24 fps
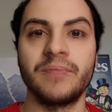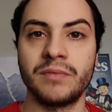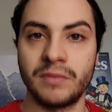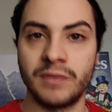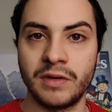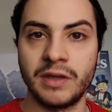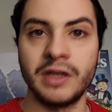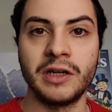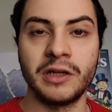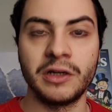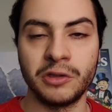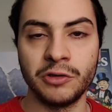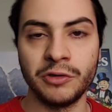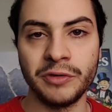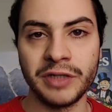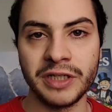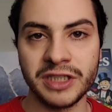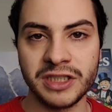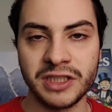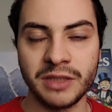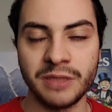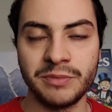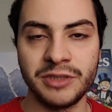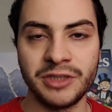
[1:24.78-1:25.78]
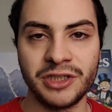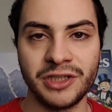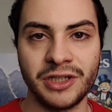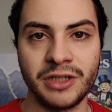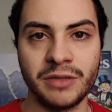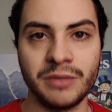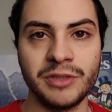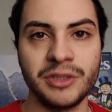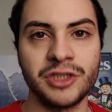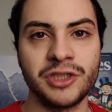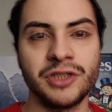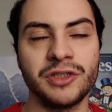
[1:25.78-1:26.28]
including slippage and
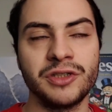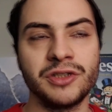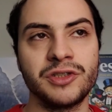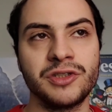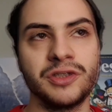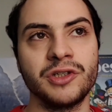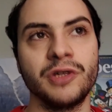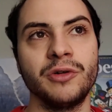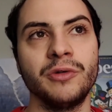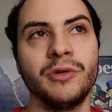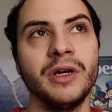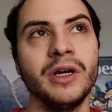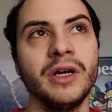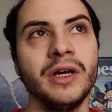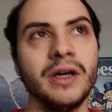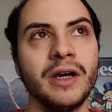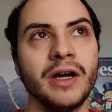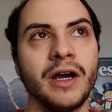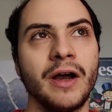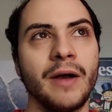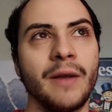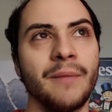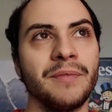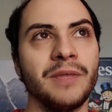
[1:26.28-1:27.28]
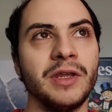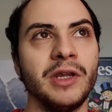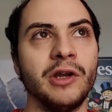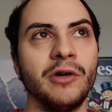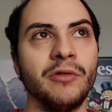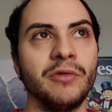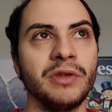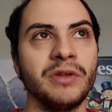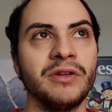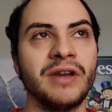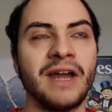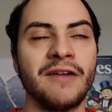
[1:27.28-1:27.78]
commissions. So, you know,
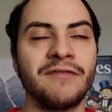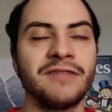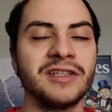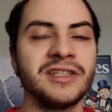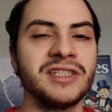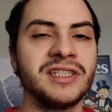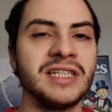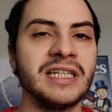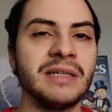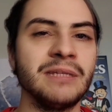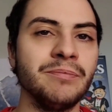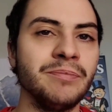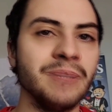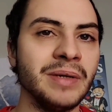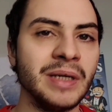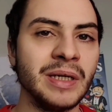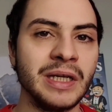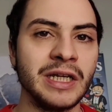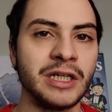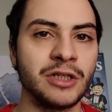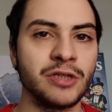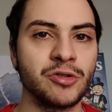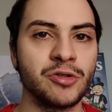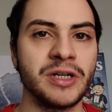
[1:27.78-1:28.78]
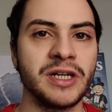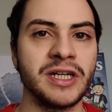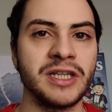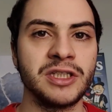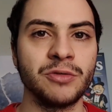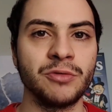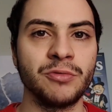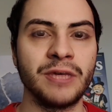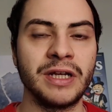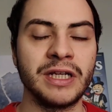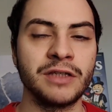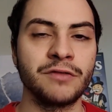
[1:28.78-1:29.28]
you'd have to see big intraday
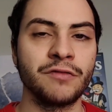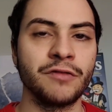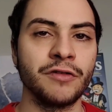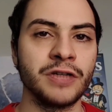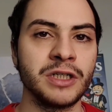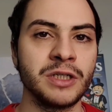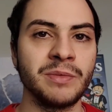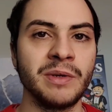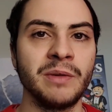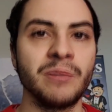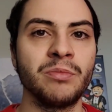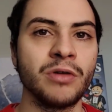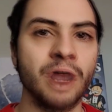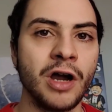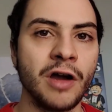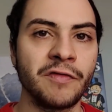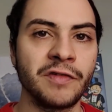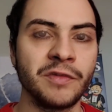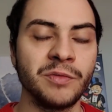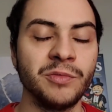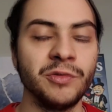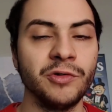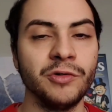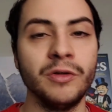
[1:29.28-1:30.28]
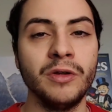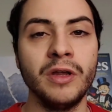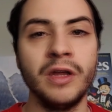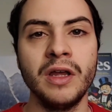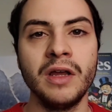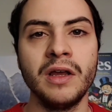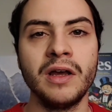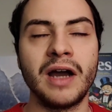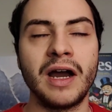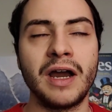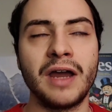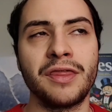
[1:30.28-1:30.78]
swings for it to be profitable.
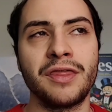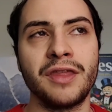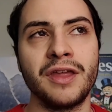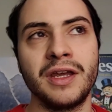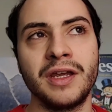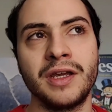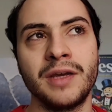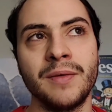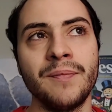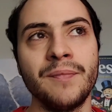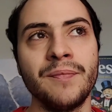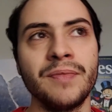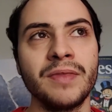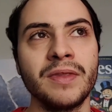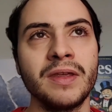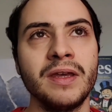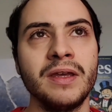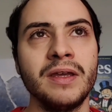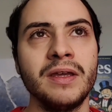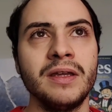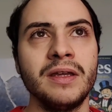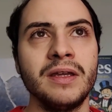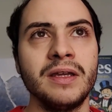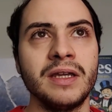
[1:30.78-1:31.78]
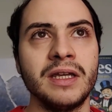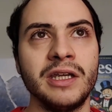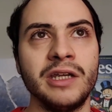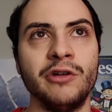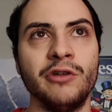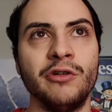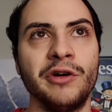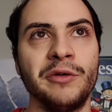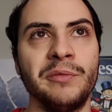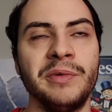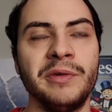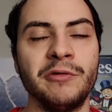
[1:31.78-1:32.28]
I think, you
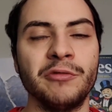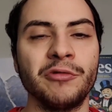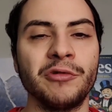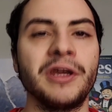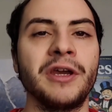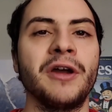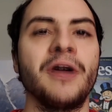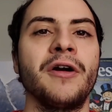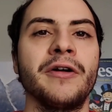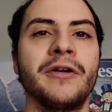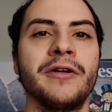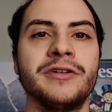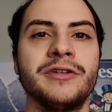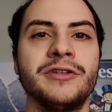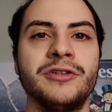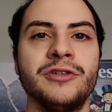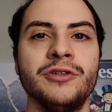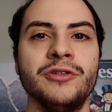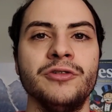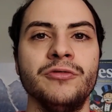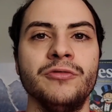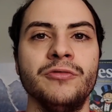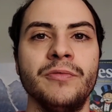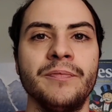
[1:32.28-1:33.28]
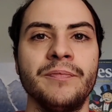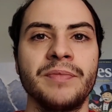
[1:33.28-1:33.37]
know, it'd be really hard to